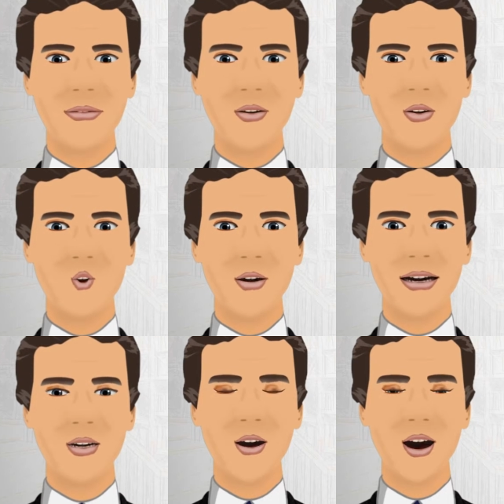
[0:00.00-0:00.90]

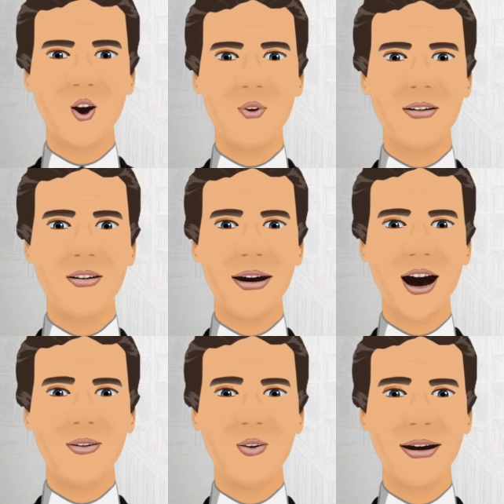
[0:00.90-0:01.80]
History surrounding the
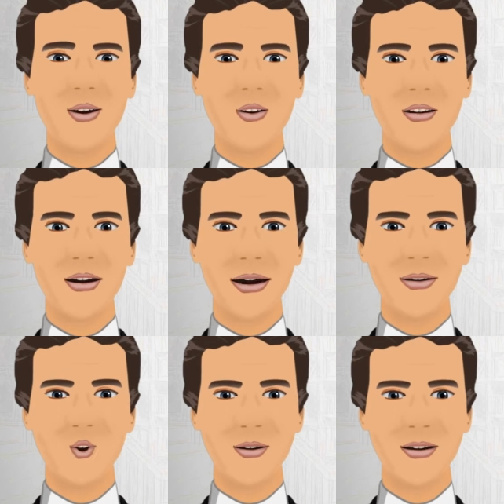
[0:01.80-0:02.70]
1964